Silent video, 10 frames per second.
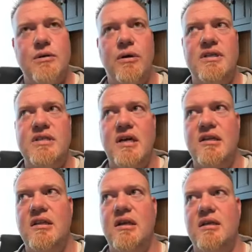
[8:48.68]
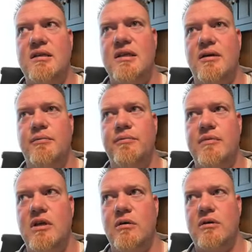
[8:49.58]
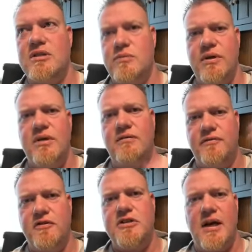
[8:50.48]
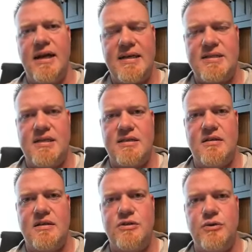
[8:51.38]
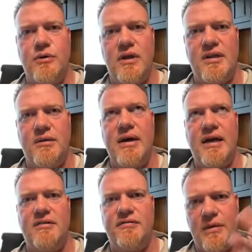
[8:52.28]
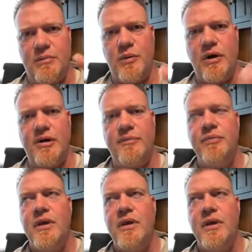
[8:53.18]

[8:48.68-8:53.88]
so I decided that because we first got access to this tool, I think back in February,